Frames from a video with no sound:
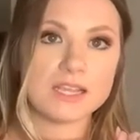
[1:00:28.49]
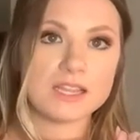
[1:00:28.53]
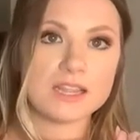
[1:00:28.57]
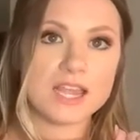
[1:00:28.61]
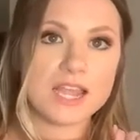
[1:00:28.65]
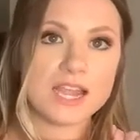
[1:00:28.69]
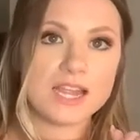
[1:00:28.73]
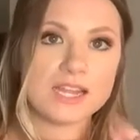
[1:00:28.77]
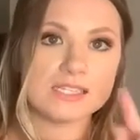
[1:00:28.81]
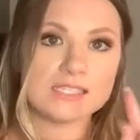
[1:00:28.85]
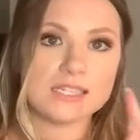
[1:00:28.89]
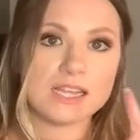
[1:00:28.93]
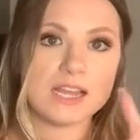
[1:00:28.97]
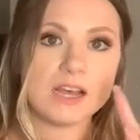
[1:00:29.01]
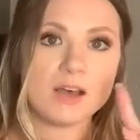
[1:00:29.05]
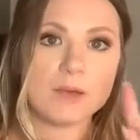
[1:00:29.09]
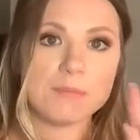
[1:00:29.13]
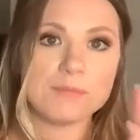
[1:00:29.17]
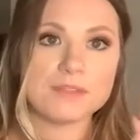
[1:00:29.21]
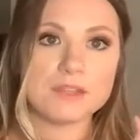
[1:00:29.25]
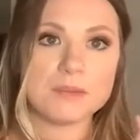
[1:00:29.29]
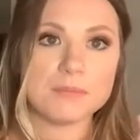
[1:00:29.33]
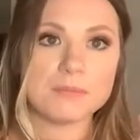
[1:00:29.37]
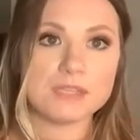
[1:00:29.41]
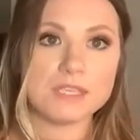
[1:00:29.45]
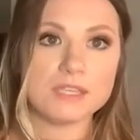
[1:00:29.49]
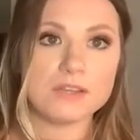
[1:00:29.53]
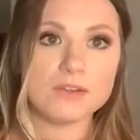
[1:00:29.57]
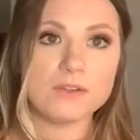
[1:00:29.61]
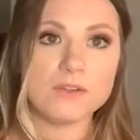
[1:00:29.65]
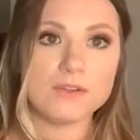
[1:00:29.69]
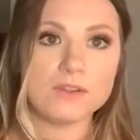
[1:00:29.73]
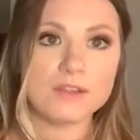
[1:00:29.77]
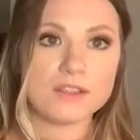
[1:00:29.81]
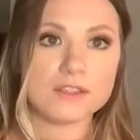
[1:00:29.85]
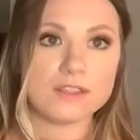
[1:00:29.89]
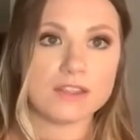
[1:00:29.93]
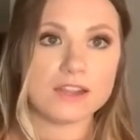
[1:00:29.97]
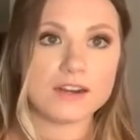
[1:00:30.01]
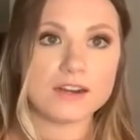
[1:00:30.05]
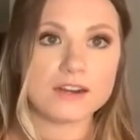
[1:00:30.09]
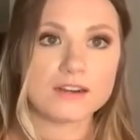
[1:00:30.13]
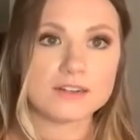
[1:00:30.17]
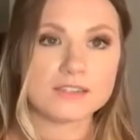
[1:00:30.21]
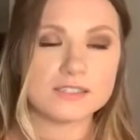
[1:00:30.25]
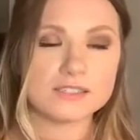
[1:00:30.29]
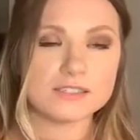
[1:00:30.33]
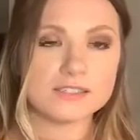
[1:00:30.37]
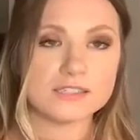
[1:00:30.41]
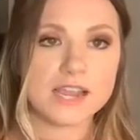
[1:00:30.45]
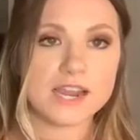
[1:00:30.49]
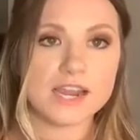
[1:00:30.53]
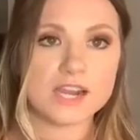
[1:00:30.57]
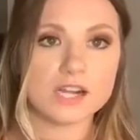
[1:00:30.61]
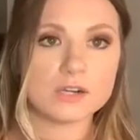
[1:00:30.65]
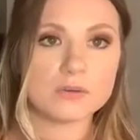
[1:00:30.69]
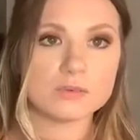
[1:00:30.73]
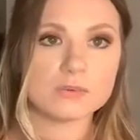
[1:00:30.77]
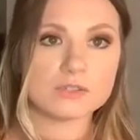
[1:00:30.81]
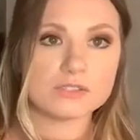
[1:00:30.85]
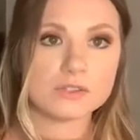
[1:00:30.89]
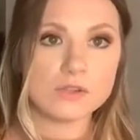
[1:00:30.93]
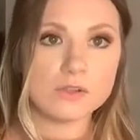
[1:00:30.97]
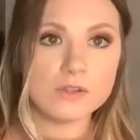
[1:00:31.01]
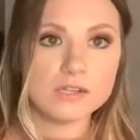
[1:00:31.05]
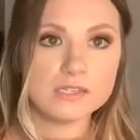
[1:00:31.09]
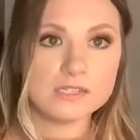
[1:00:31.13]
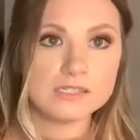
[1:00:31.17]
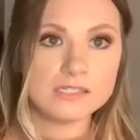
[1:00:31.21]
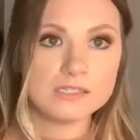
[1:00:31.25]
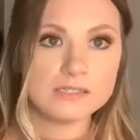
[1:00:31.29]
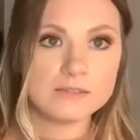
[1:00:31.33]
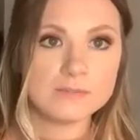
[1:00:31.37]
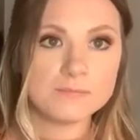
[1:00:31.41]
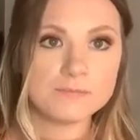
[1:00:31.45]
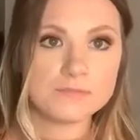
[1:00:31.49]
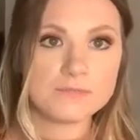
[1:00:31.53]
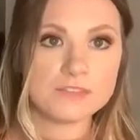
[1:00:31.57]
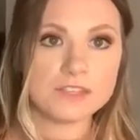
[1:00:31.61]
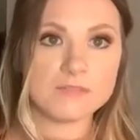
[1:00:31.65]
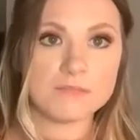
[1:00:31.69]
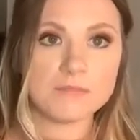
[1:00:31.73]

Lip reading: to my client to help them yield their desired result?